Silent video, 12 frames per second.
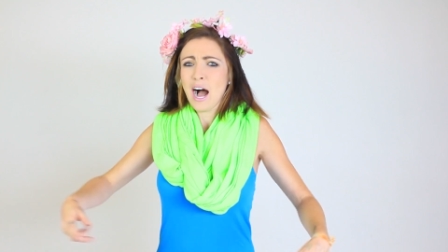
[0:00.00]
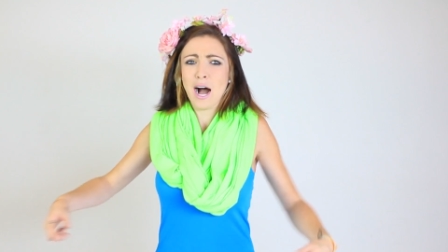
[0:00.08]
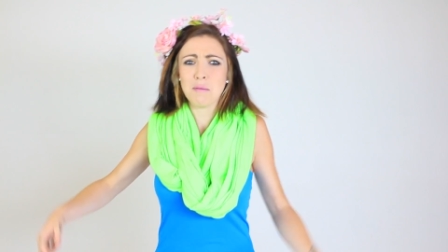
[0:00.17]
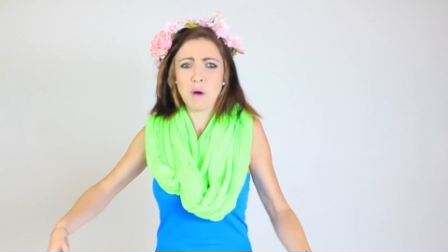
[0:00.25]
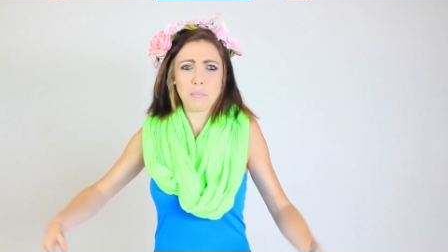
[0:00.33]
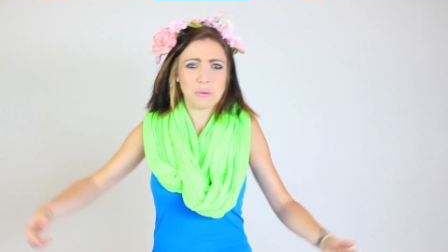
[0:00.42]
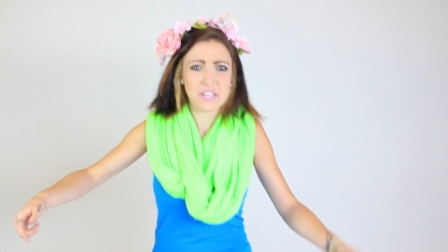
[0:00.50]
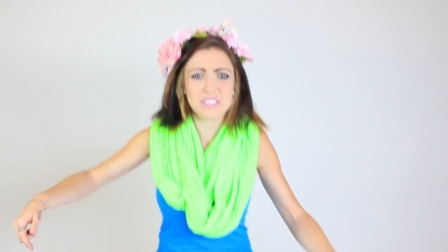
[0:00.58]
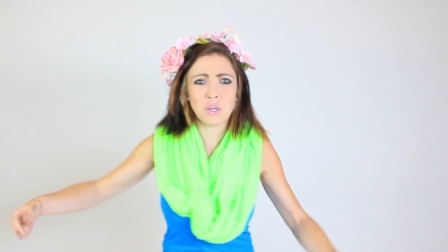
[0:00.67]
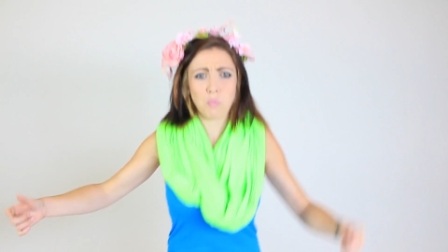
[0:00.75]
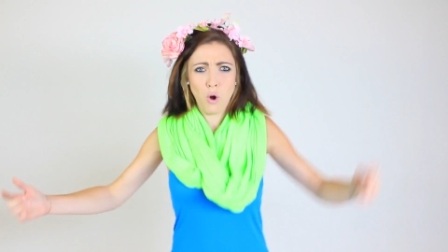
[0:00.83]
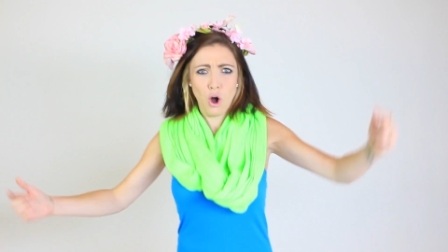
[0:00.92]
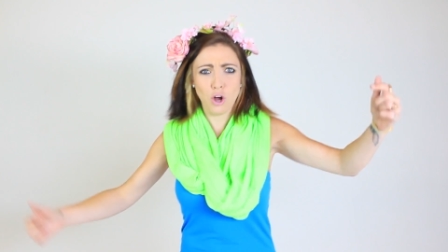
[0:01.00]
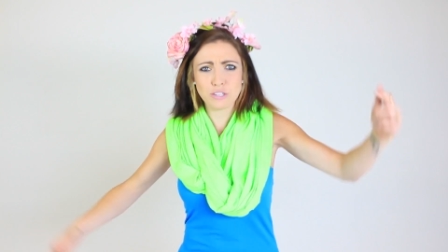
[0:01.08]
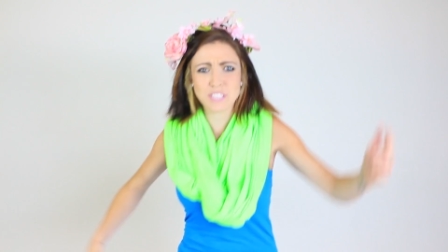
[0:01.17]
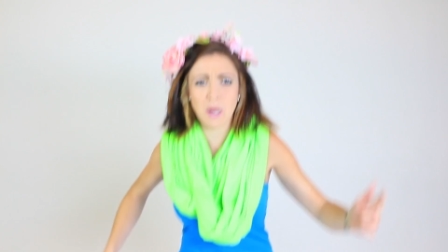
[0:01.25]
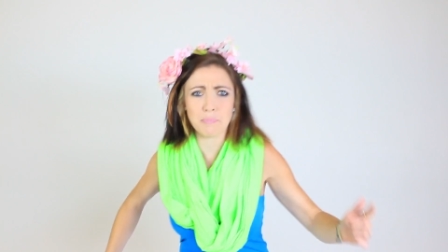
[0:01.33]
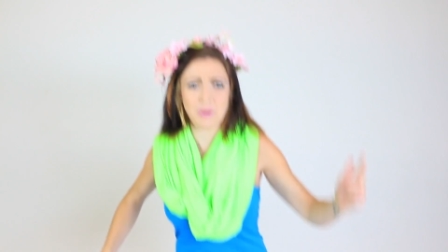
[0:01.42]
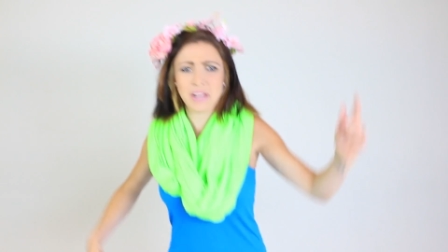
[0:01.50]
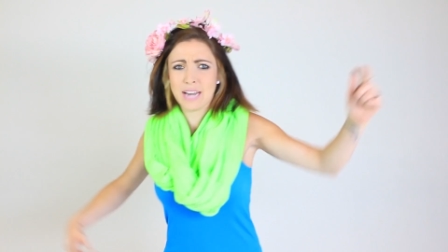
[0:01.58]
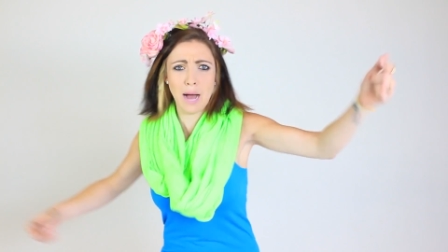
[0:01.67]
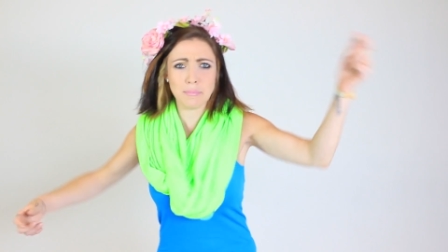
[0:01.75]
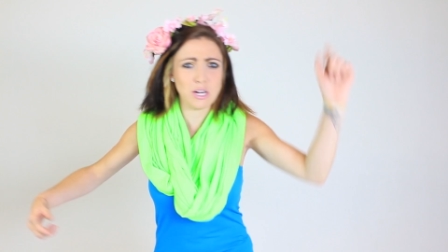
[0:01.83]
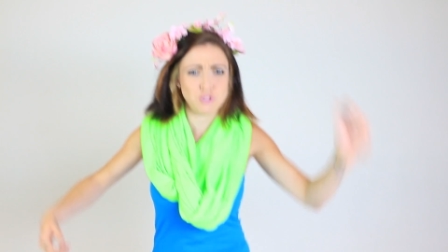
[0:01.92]
I'ma pick the world up
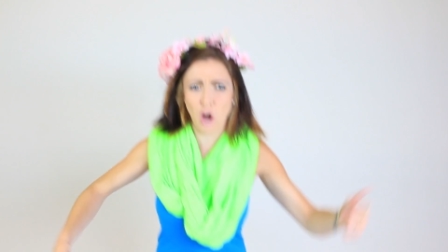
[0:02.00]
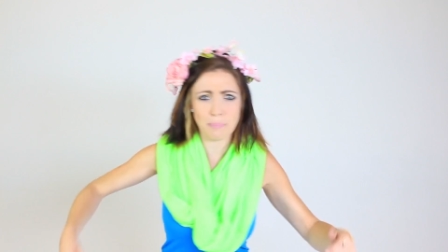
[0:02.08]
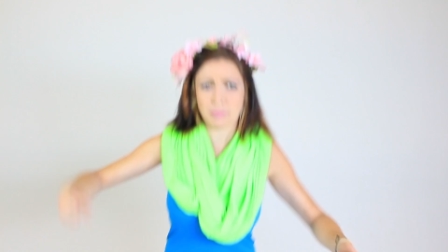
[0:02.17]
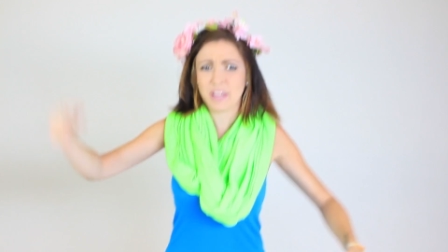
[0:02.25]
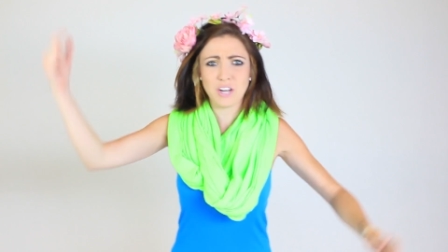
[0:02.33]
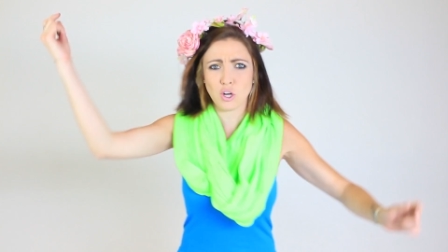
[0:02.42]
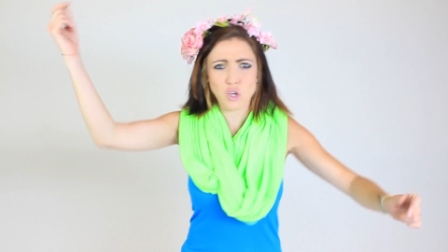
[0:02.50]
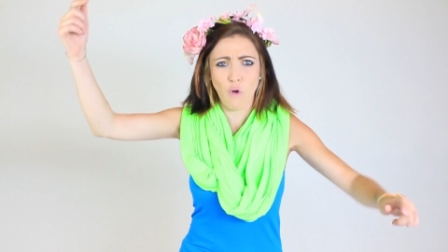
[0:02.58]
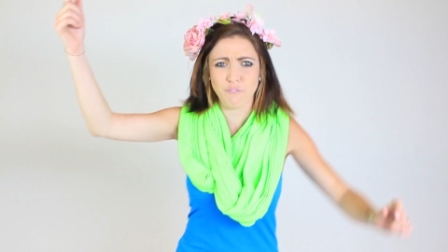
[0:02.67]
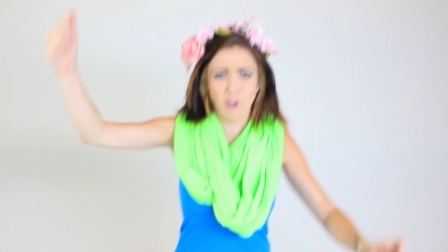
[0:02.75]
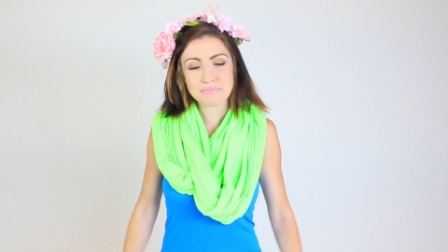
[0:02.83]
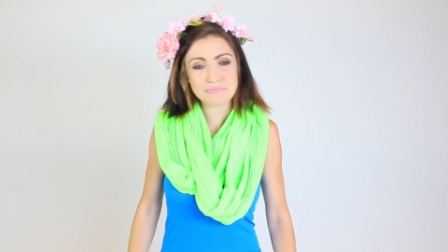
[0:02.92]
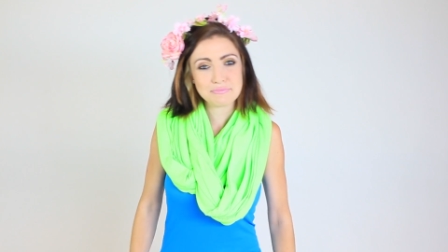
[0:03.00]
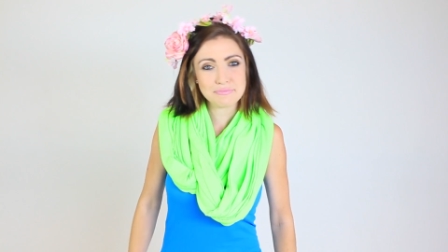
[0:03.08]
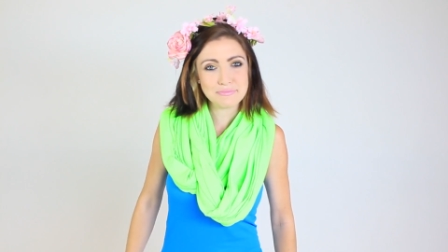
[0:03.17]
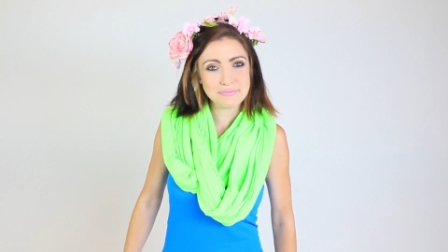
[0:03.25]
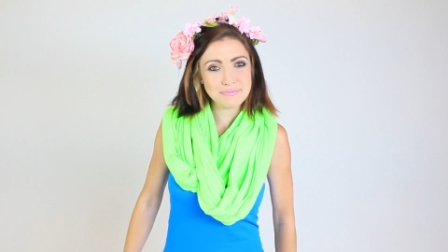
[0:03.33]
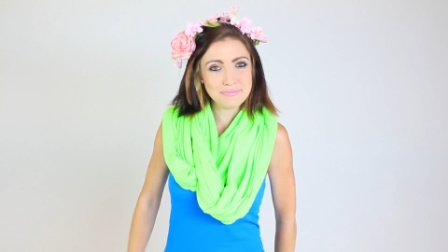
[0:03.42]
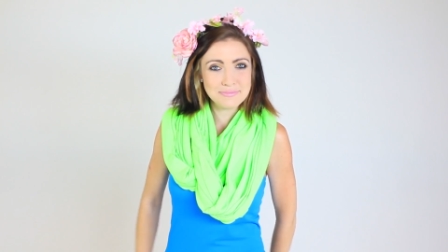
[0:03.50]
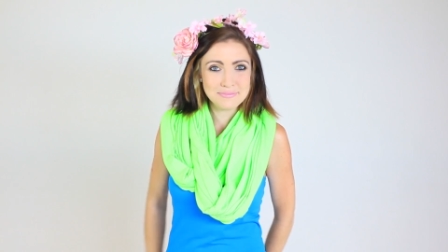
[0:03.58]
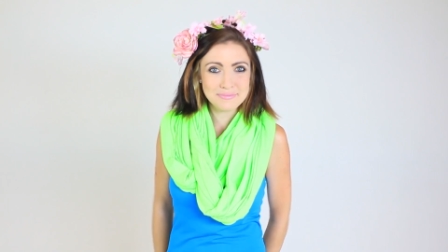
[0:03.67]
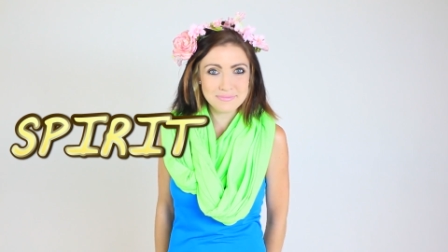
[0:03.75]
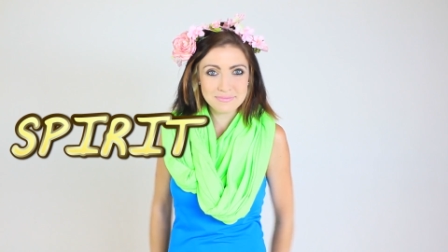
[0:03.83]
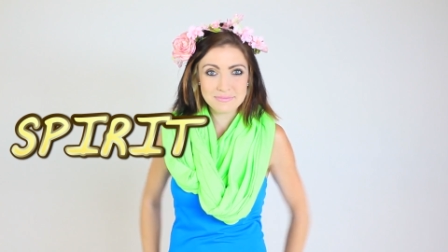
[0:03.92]
and I'ma drop it on your. What is your
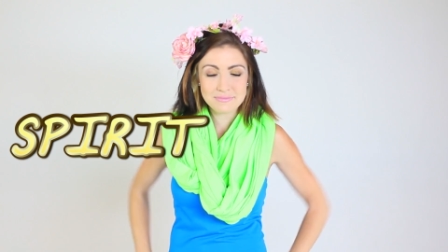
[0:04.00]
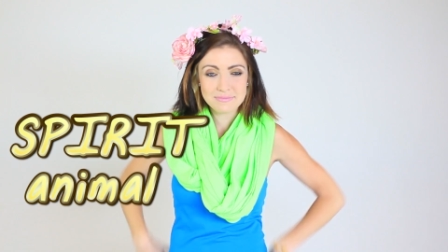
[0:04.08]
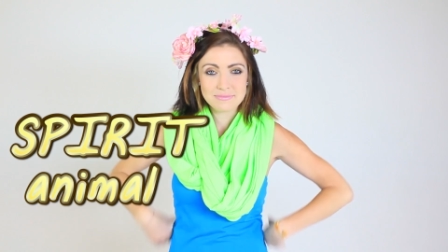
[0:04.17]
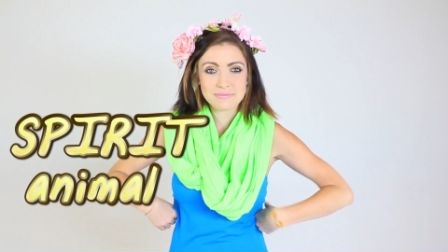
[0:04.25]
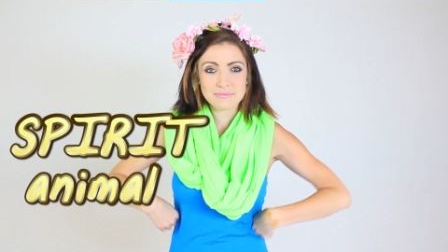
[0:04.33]
spirit